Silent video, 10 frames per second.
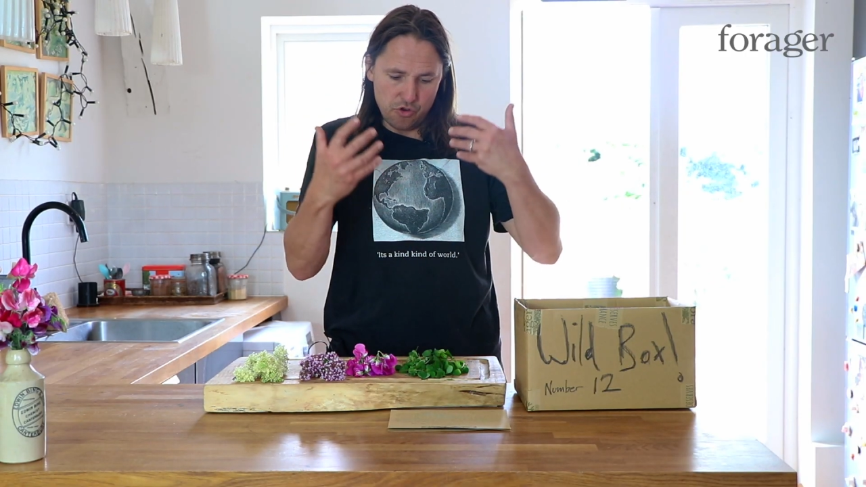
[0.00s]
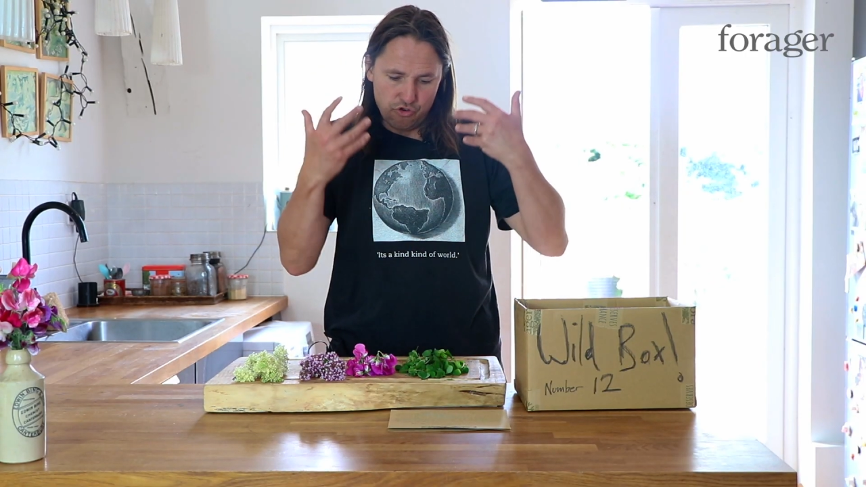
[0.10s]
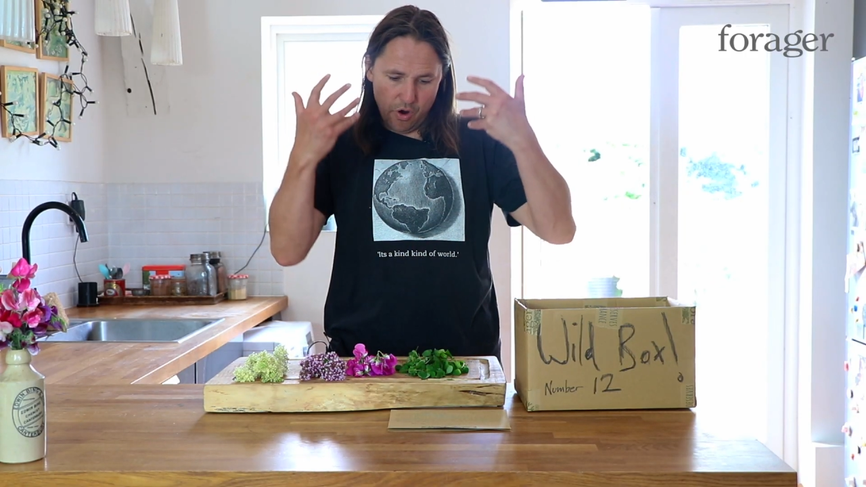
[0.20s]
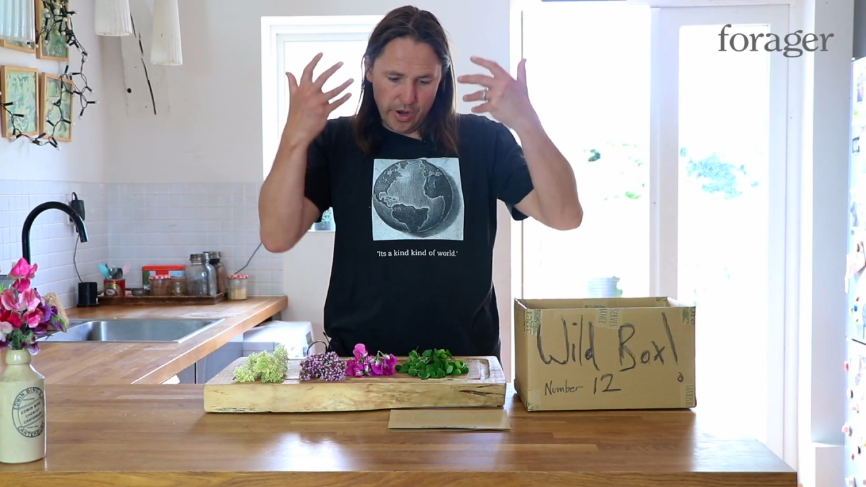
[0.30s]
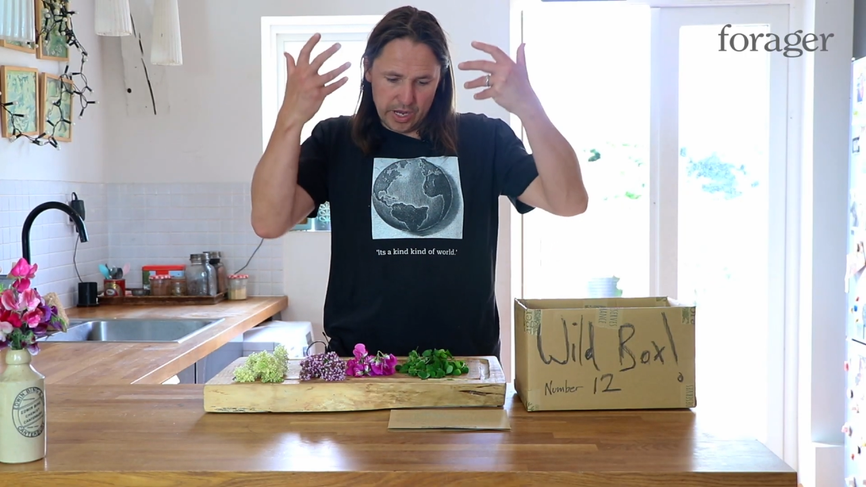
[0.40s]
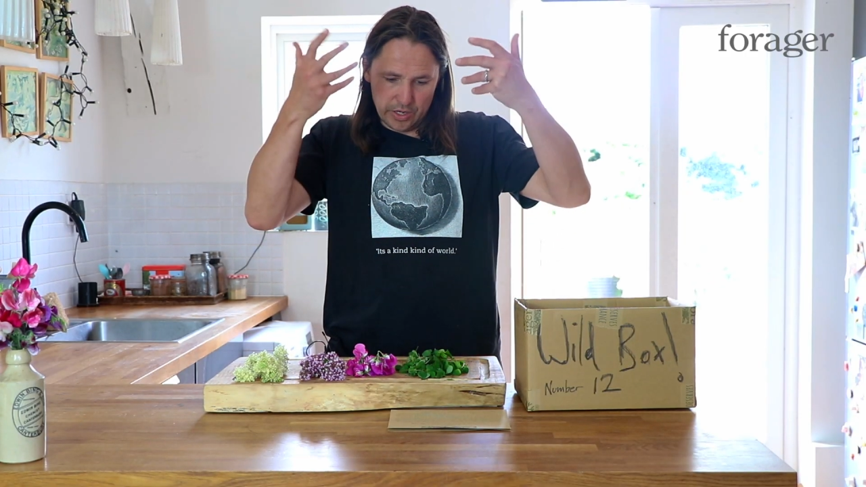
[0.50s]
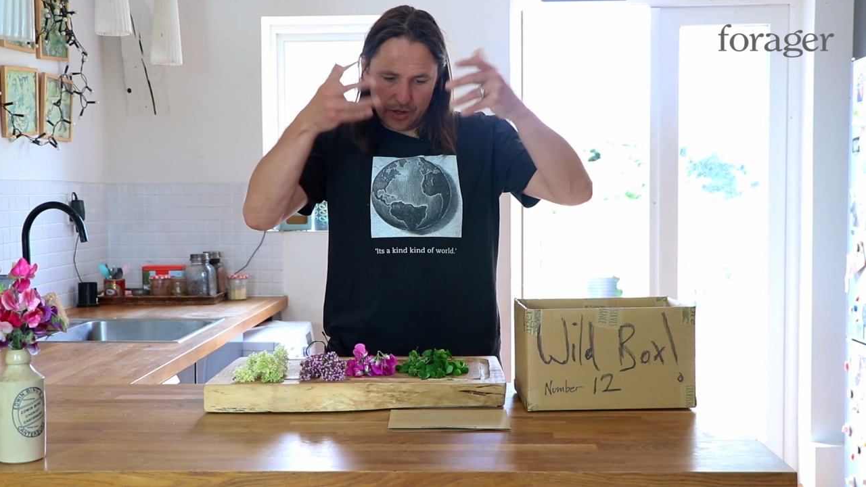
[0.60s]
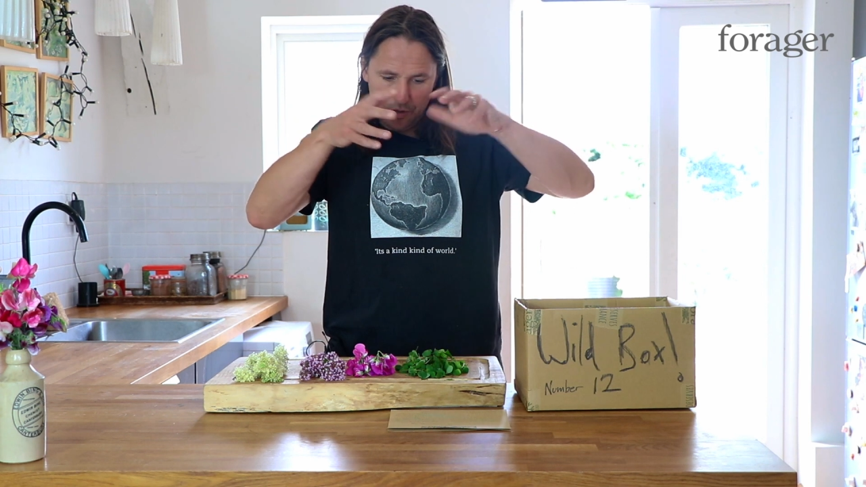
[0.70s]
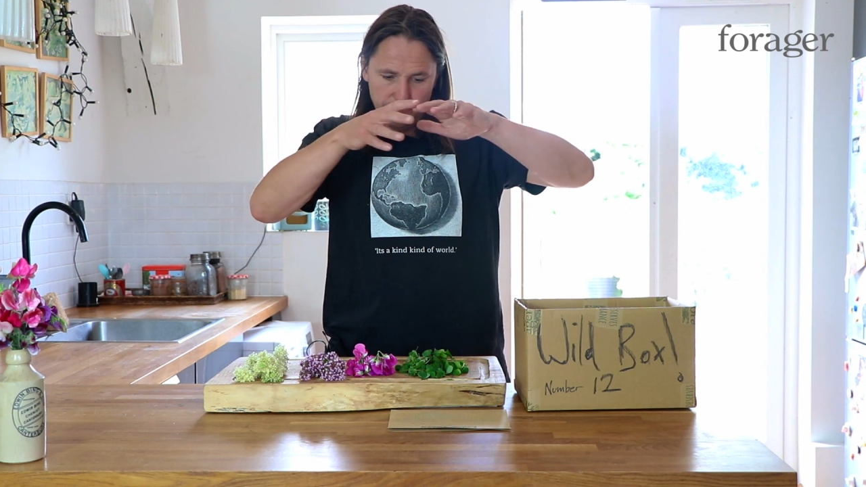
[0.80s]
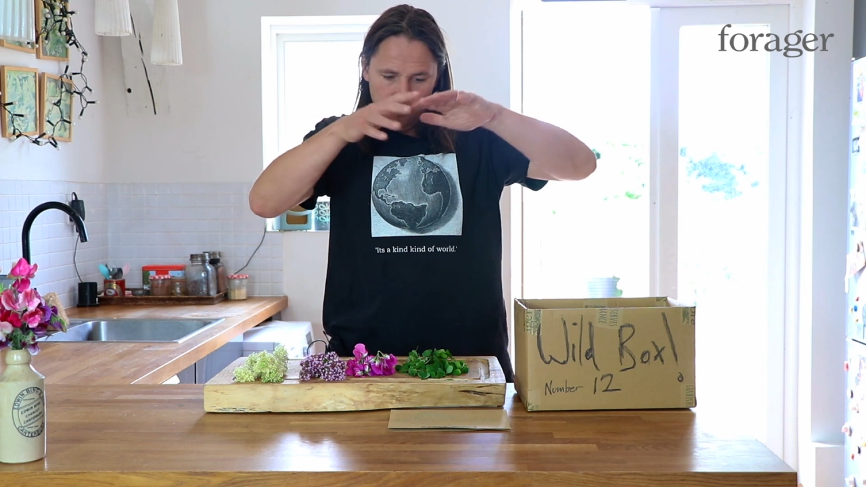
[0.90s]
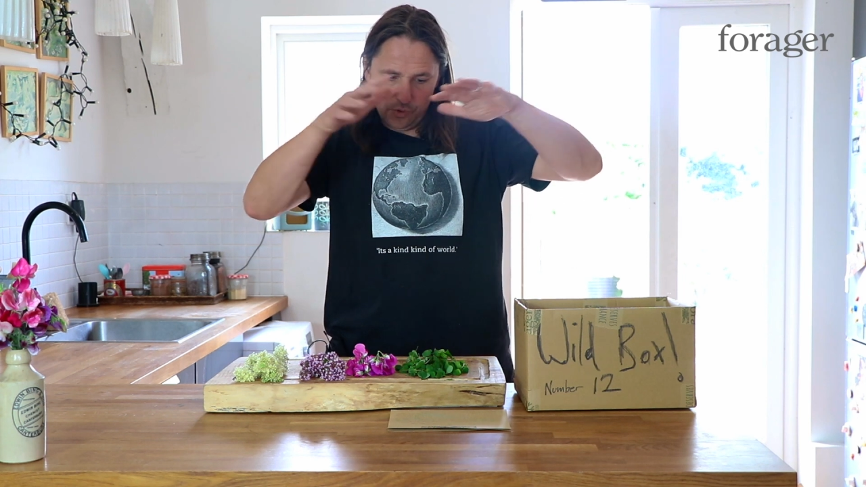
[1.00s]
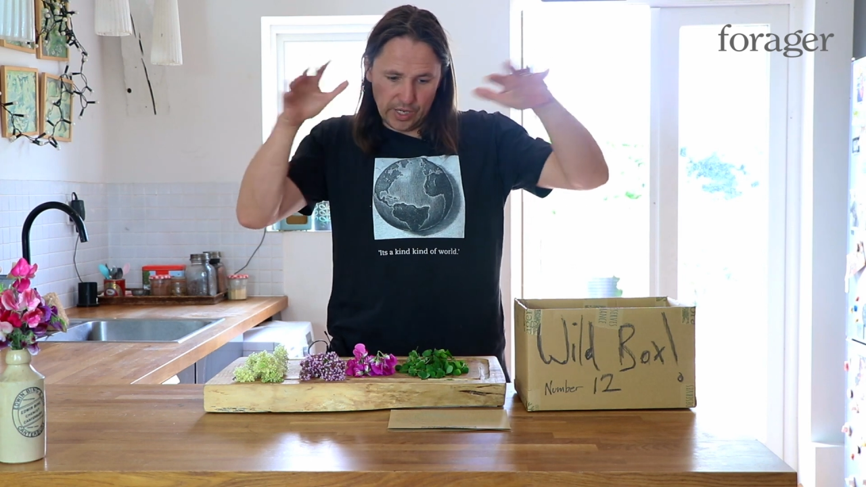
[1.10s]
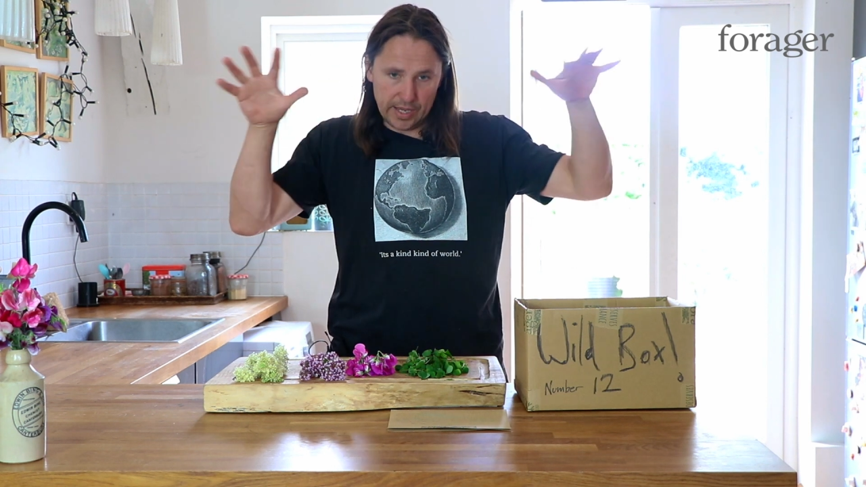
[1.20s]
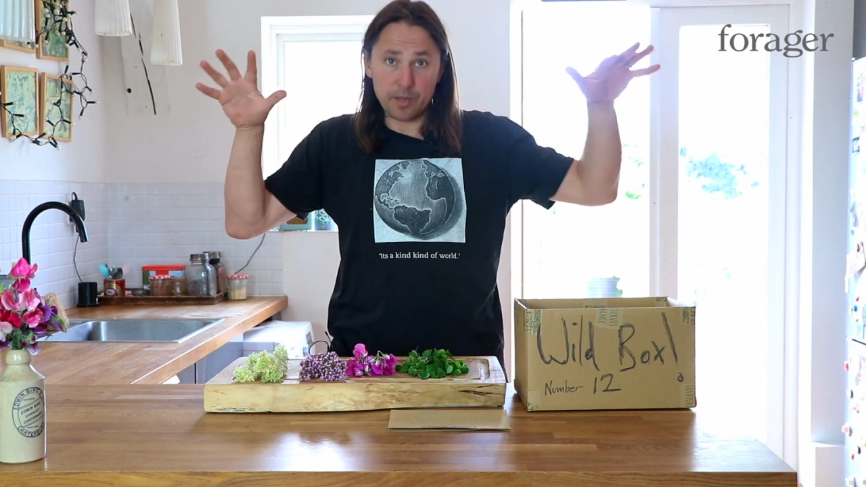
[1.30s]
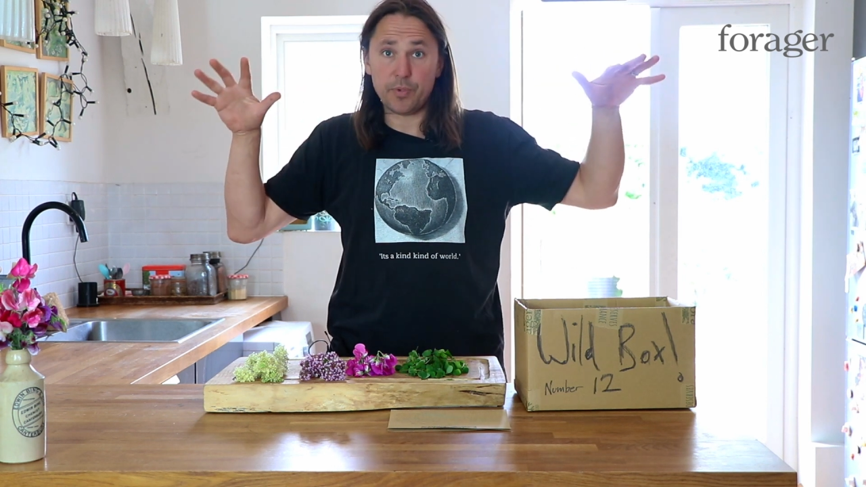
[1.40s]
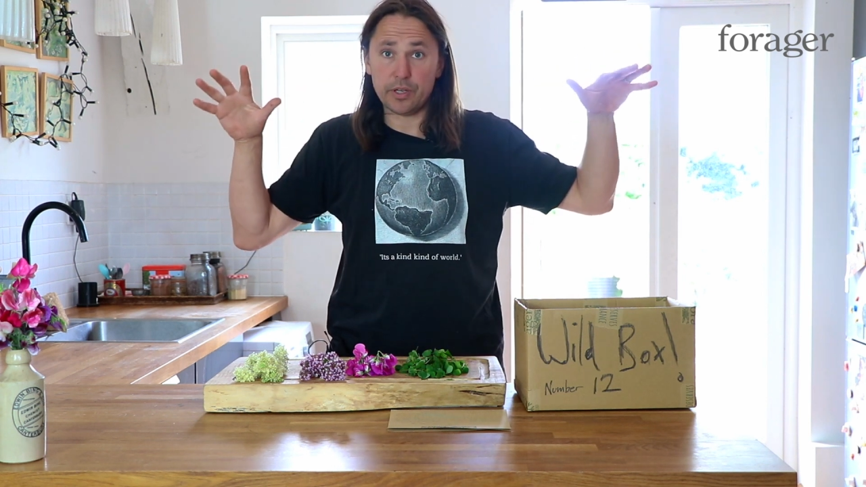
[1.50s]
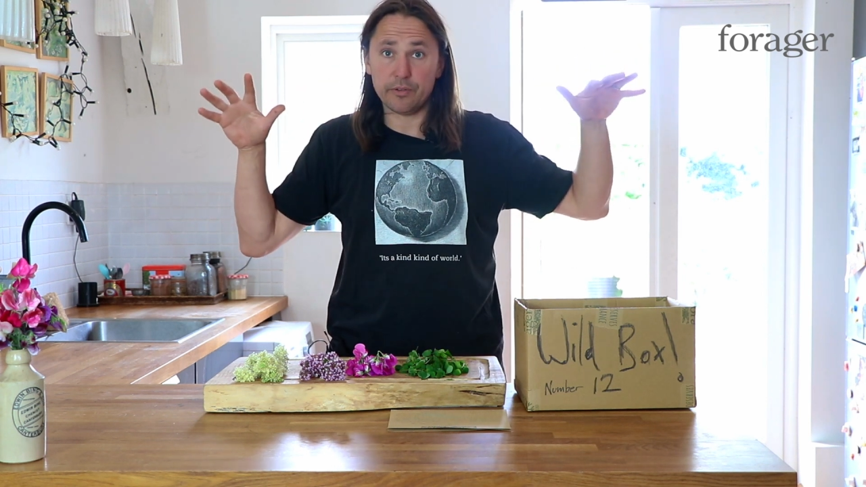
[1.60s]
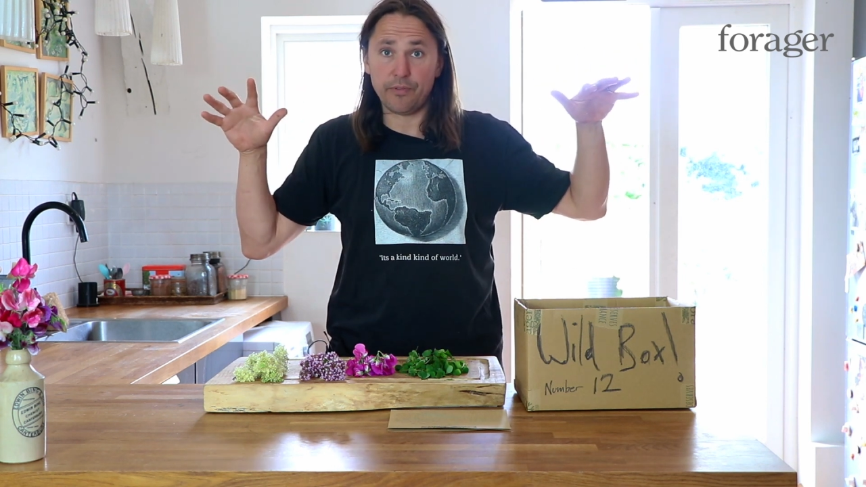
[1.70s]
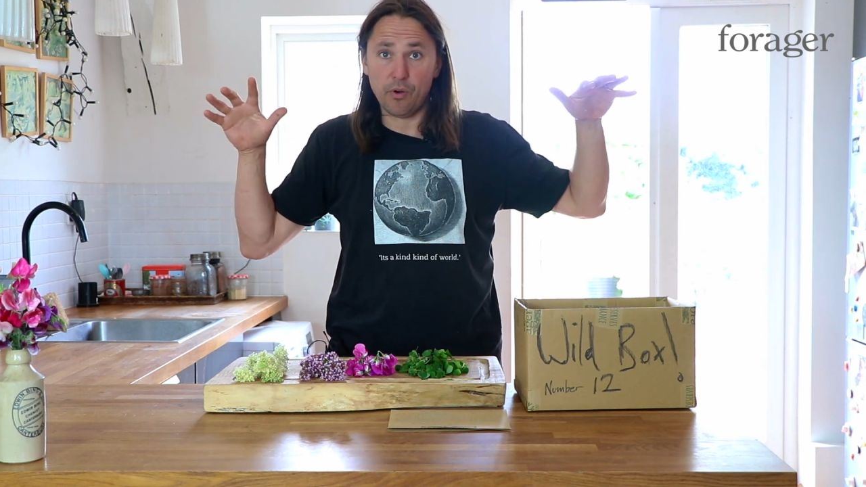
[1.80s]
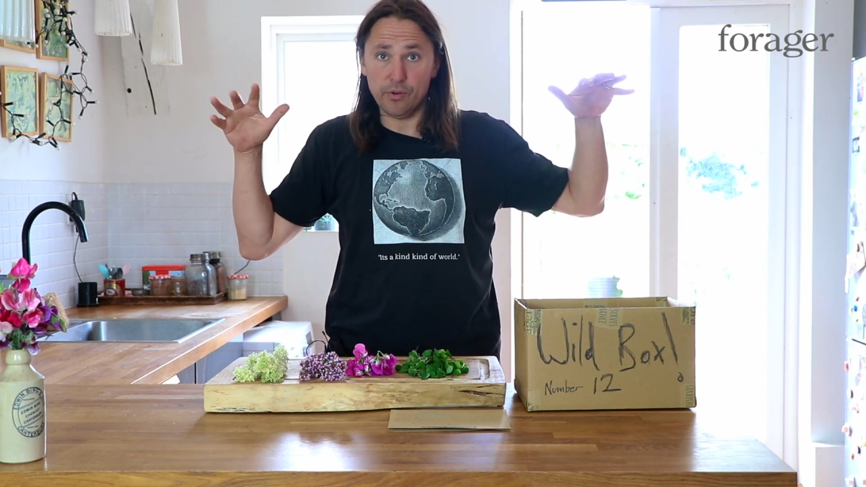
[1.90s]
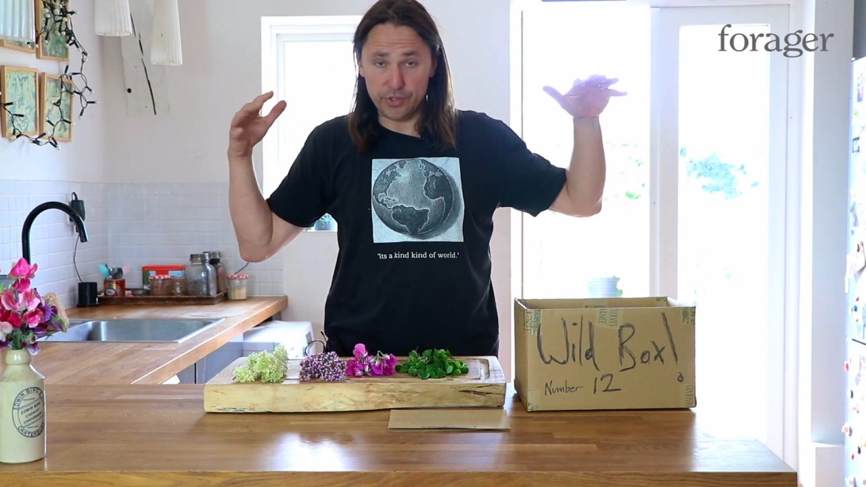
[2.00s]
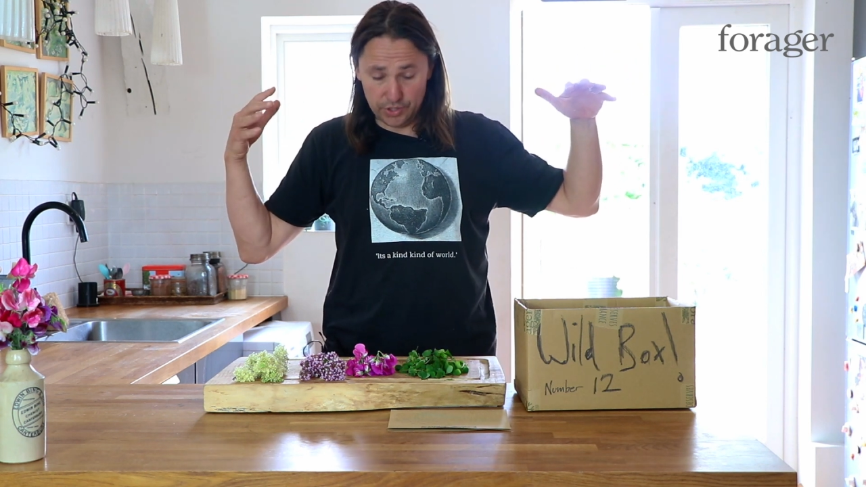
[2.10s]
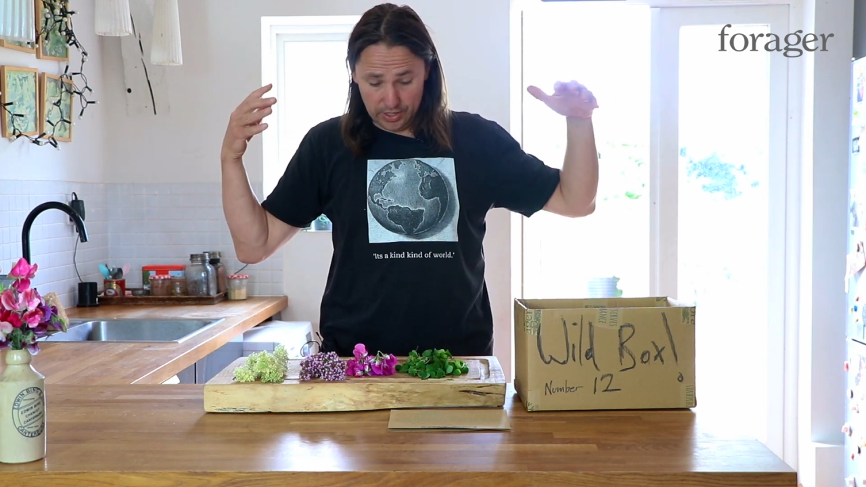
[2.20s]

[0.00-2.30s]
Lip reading: growing under the full canopy of the forest,